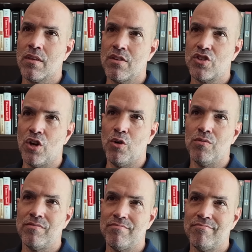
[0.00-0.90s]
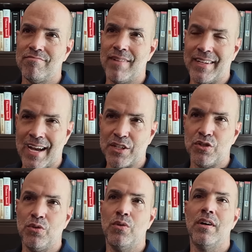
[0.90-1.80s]
So I got
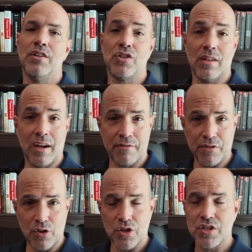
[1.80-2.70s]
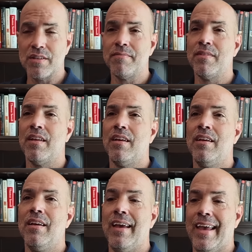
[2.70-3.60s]
to uh, July first,
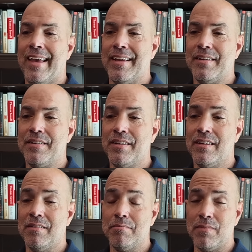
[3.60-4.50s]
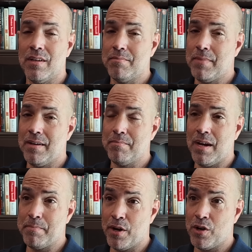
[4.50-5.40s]
and uh, my
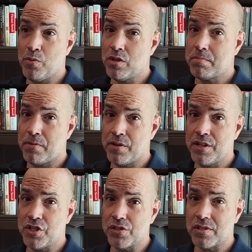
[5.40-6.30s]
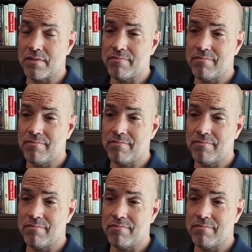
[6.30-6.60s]
my beard was prodigious.